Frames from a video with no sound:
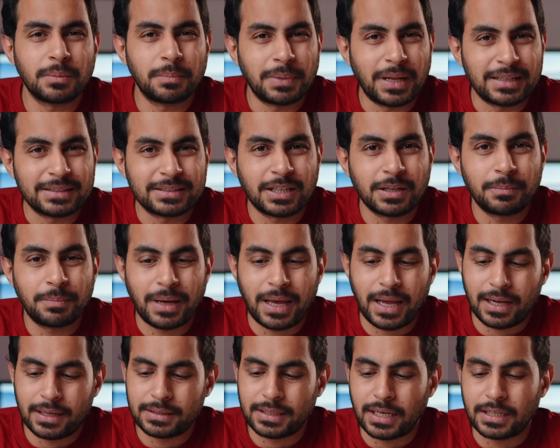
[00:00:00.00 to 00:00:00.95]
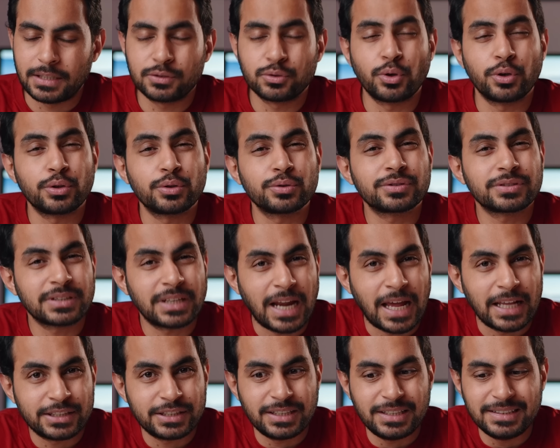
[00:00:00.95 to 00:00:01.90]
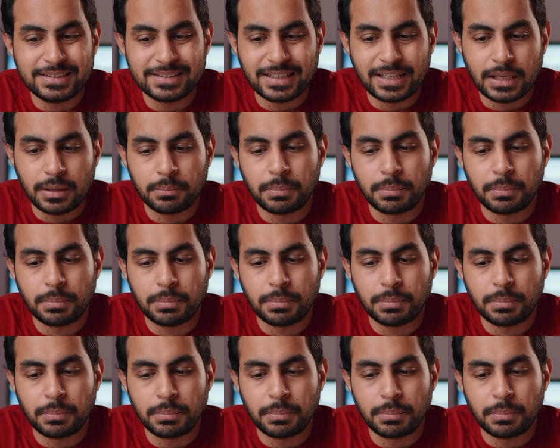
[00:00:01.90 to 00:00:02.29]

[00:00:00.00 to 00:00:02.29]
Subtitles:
plastic bag that is going to scratch easily,